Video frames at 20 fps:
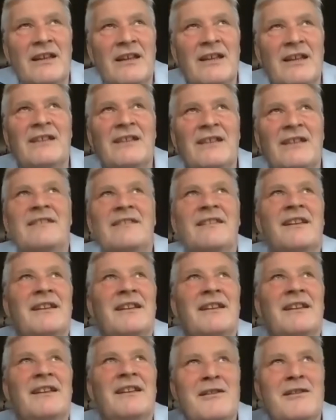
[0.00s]
It's
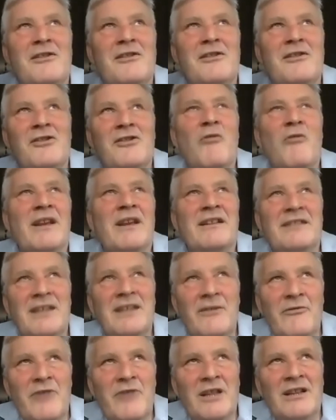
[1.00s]
knowing
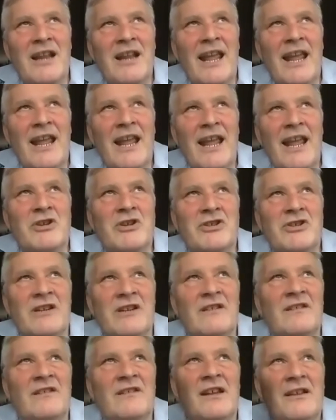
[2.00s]
different
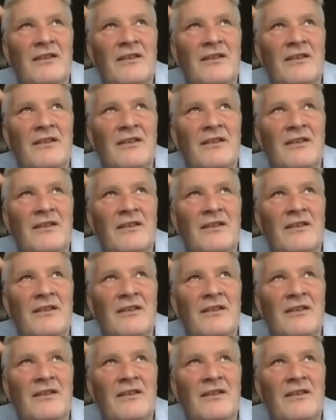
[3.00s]
languages.